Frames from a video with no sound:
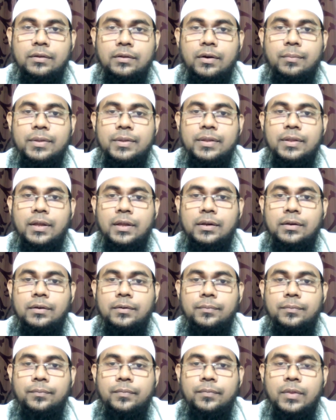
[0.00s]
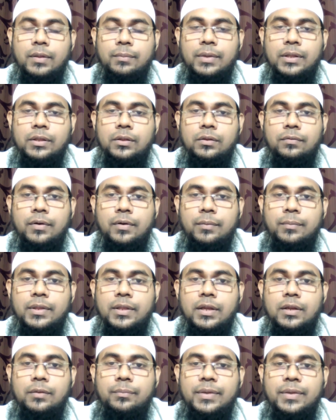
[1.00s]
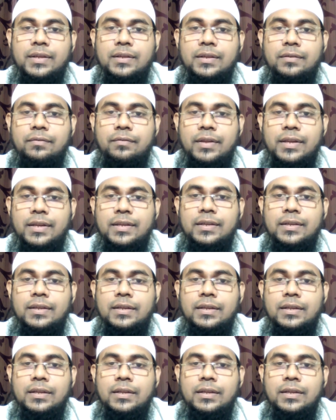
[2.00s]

The month of Ramadan being very